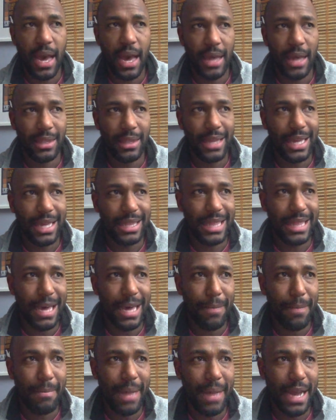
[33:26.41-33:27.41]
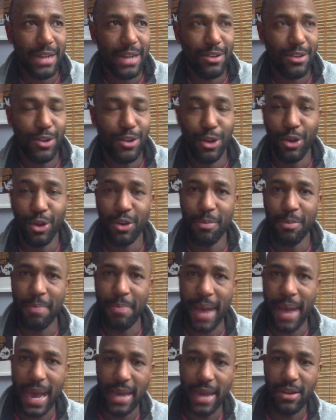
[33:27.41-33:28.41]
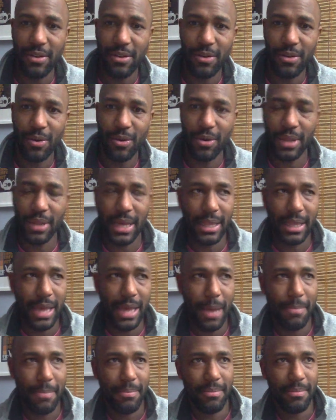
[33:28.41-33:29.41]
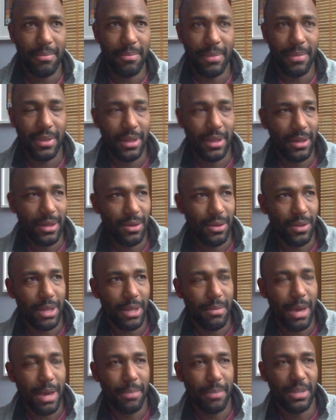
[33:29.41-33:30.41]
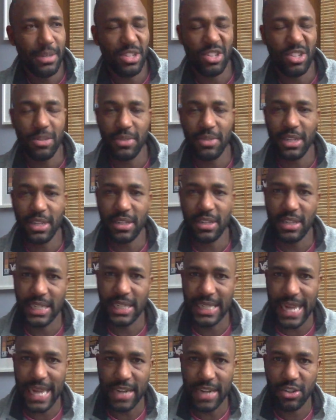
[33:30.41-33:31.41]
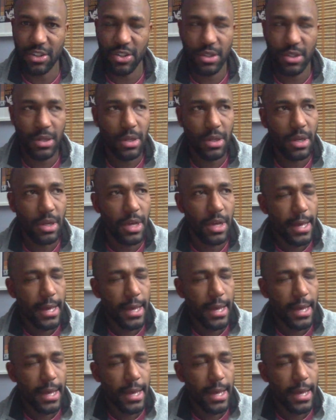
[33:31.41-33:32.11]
and that might look bad, or that they might be subject to sanction,